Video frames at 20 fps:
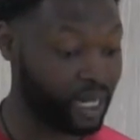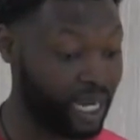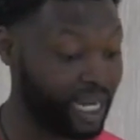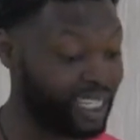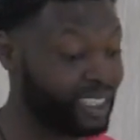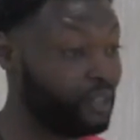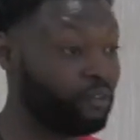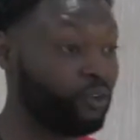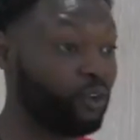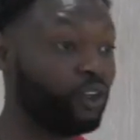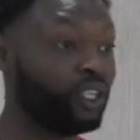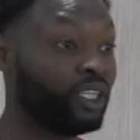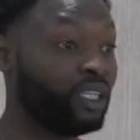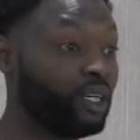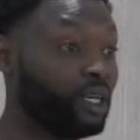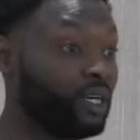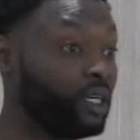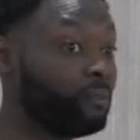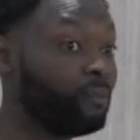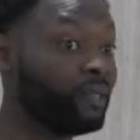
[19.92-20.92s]
As you've already
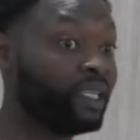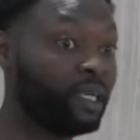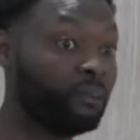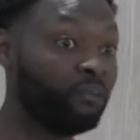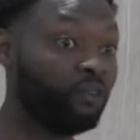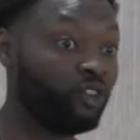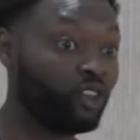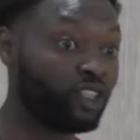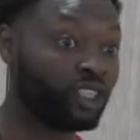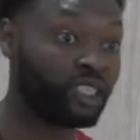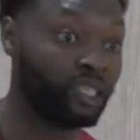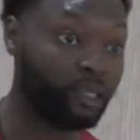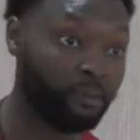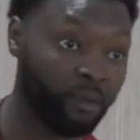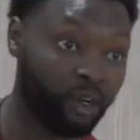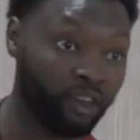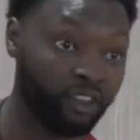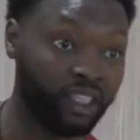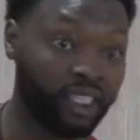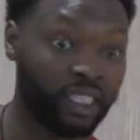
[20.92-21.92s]
heard, my name is Justin
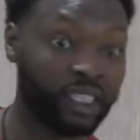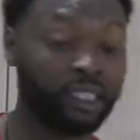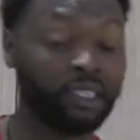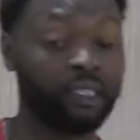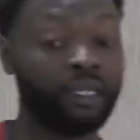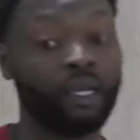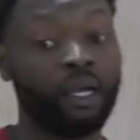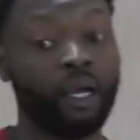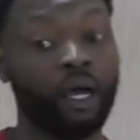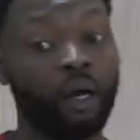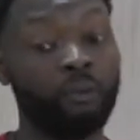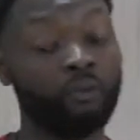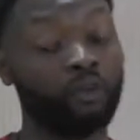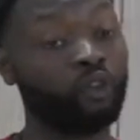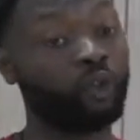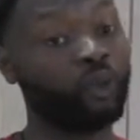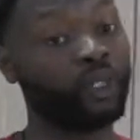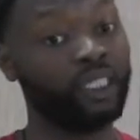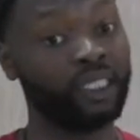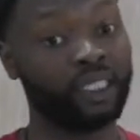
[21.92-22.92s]
Morris. I'm
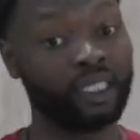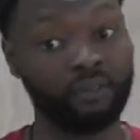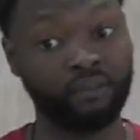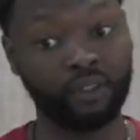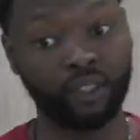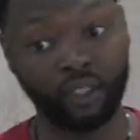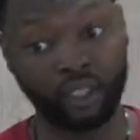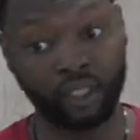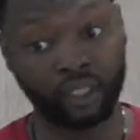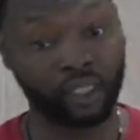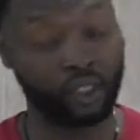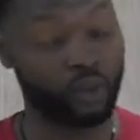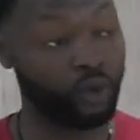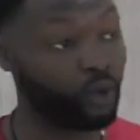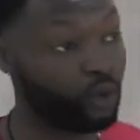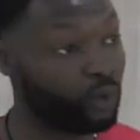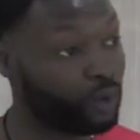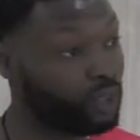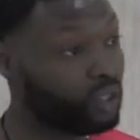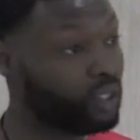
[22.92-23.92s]
27 years
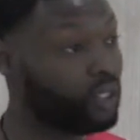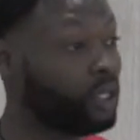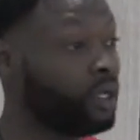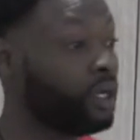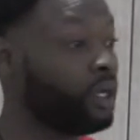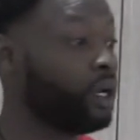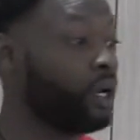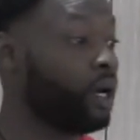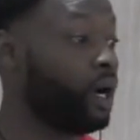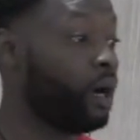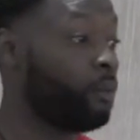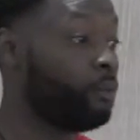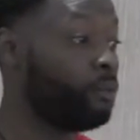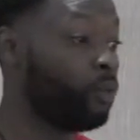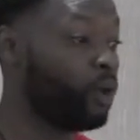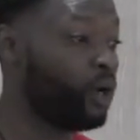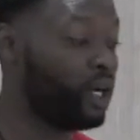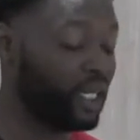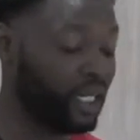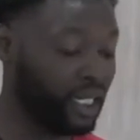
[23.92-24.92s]
old.
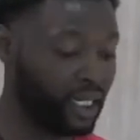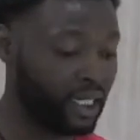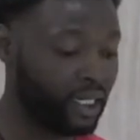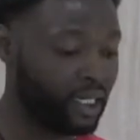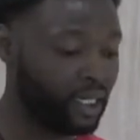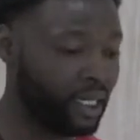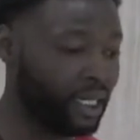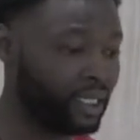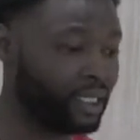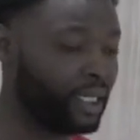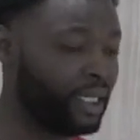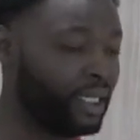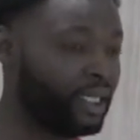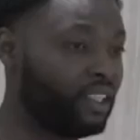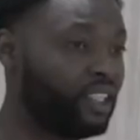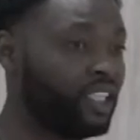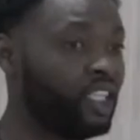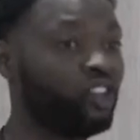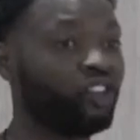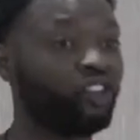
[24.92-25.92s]
I'm working as a
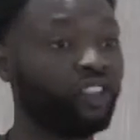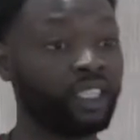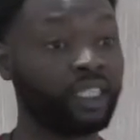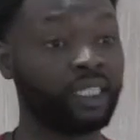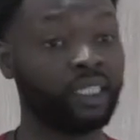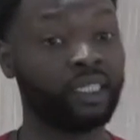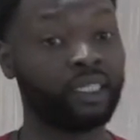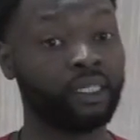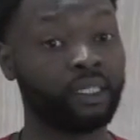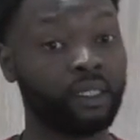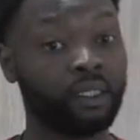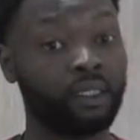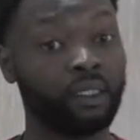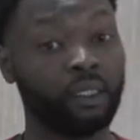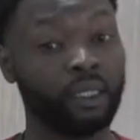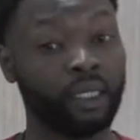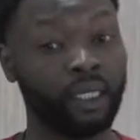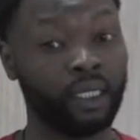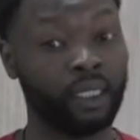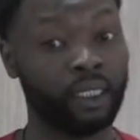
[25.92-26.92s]
teaching
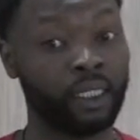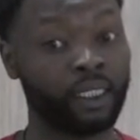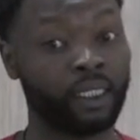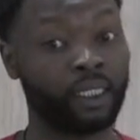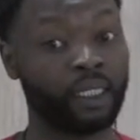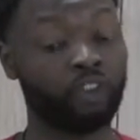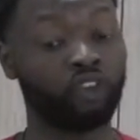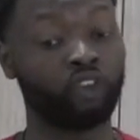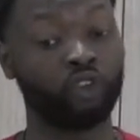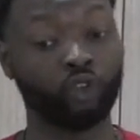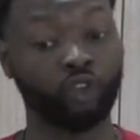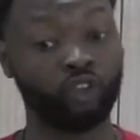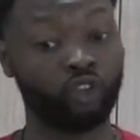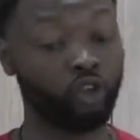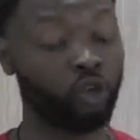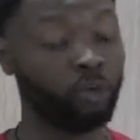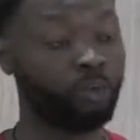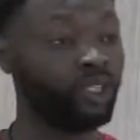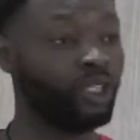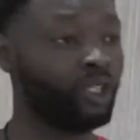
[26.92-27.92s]
assistant in a sexual
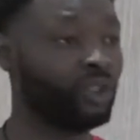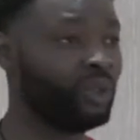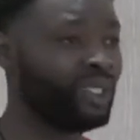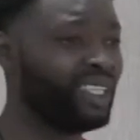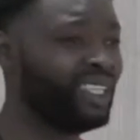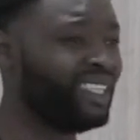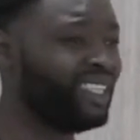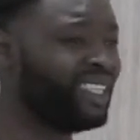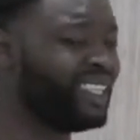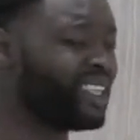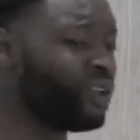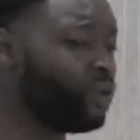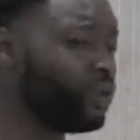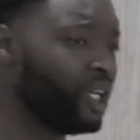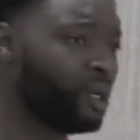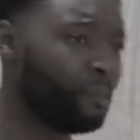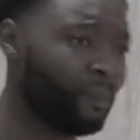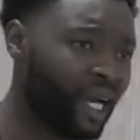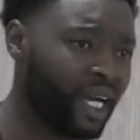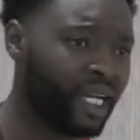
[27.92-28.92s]
trauma unit. There's
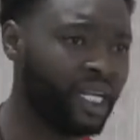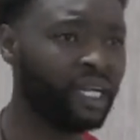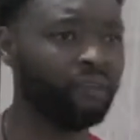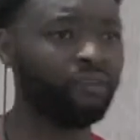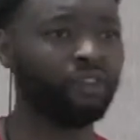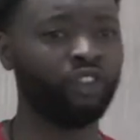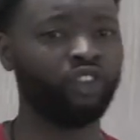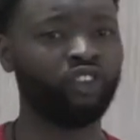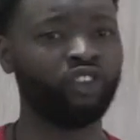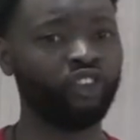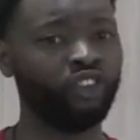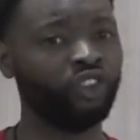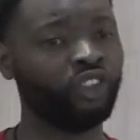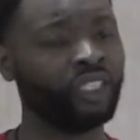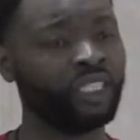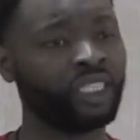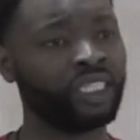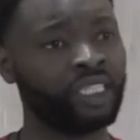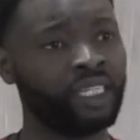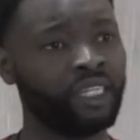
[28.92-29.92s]
only about 11
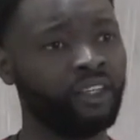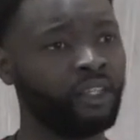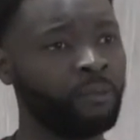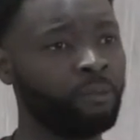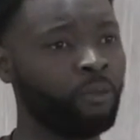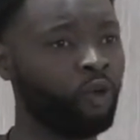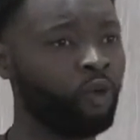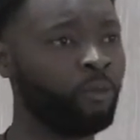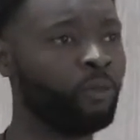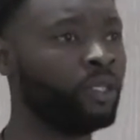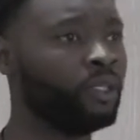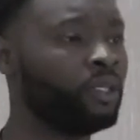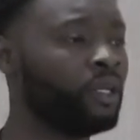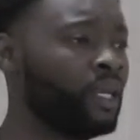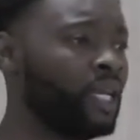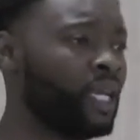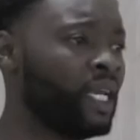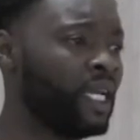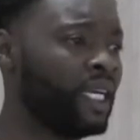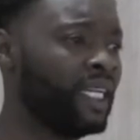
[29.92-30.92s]
students there at the moment.
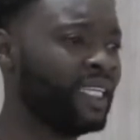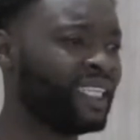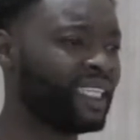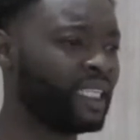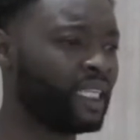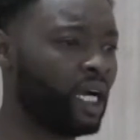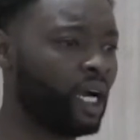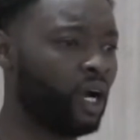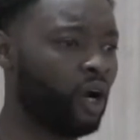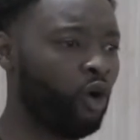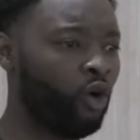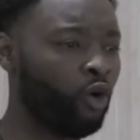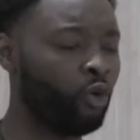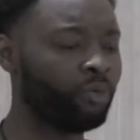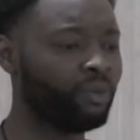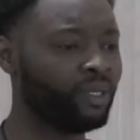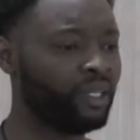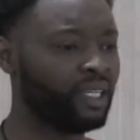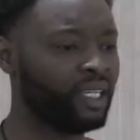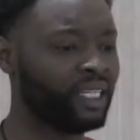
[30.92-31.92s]
It's
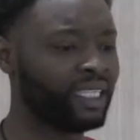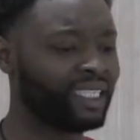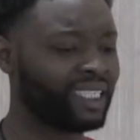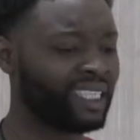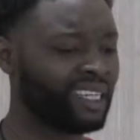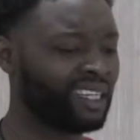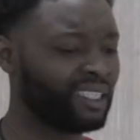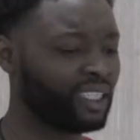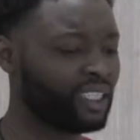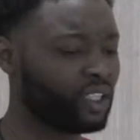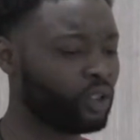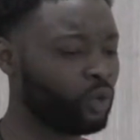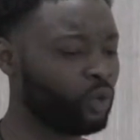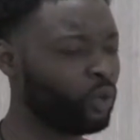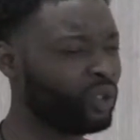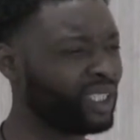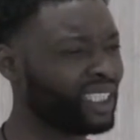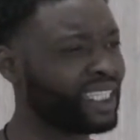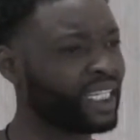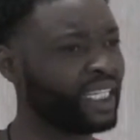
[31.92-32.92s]
a
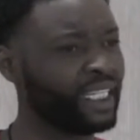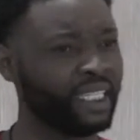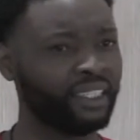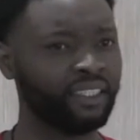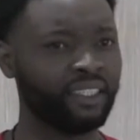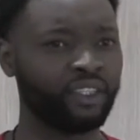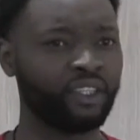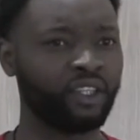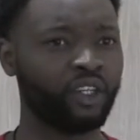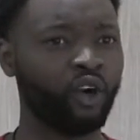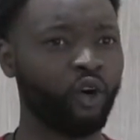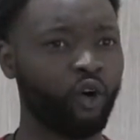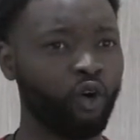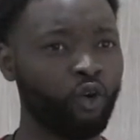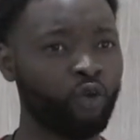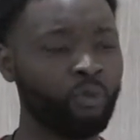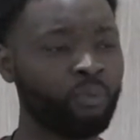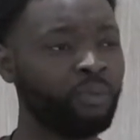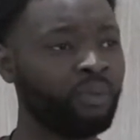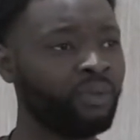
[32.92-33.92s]
school that's connected to the
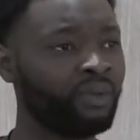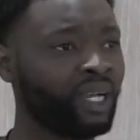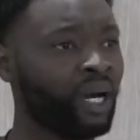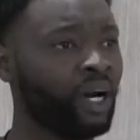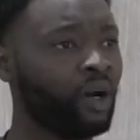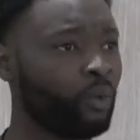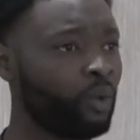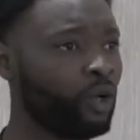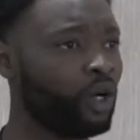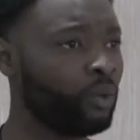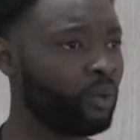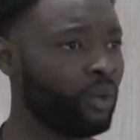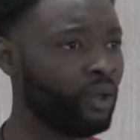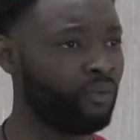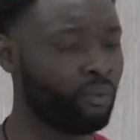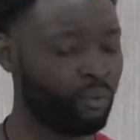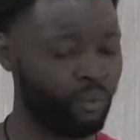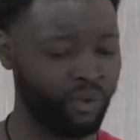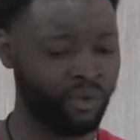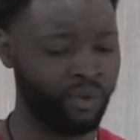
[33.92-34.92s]
home that I work
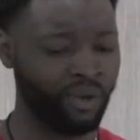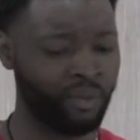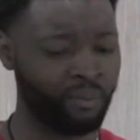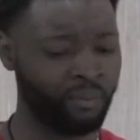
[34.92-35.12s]
with.